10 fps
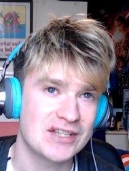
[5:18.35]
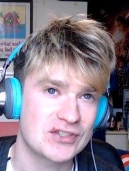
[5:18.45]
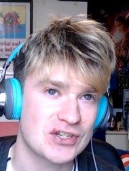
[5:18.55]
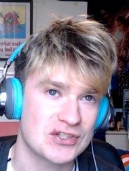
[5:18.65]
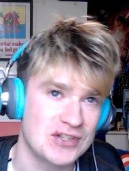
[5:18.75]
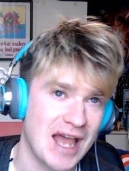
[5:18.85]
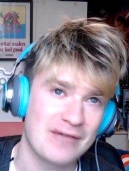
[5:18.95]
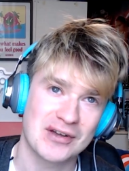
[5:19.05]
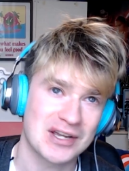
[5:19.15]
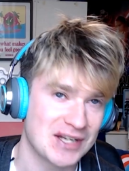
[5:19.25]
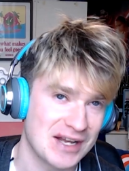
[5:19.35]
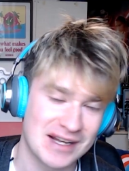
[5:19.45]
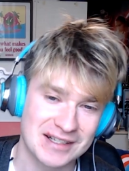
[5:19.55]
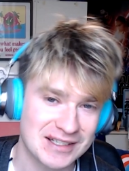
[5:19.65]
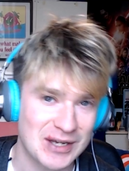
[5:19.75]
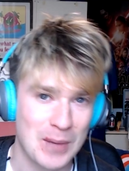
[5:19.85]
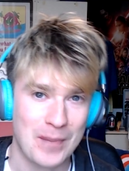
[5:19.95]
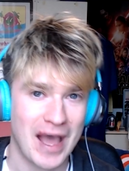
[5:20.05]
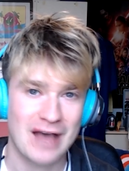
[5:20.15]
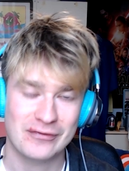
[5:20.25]
just never gonna
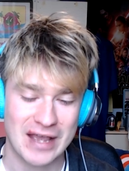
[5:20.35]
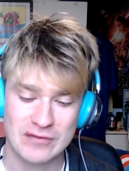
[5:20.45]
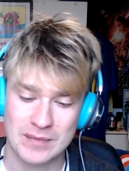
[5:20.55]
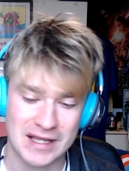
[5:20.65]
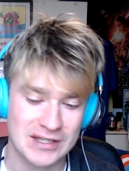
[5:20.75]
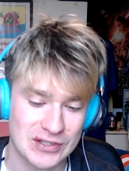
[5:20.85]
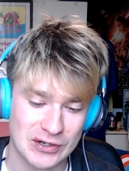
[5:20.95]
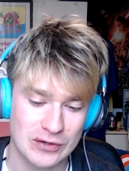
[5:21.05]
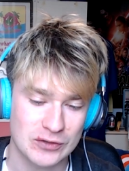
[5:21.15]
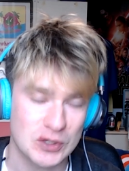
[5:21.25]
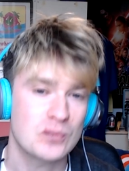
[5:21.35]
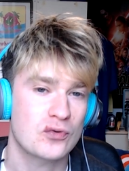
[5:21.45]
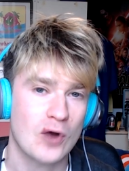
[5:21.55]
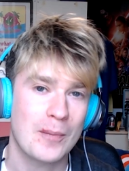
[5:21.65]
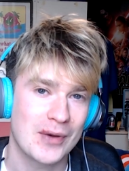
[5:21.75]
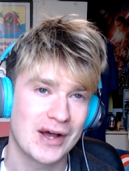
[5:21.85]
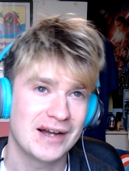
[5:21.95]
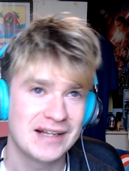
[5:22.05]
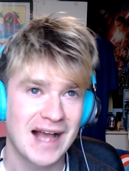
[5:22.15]
compare favorably to proper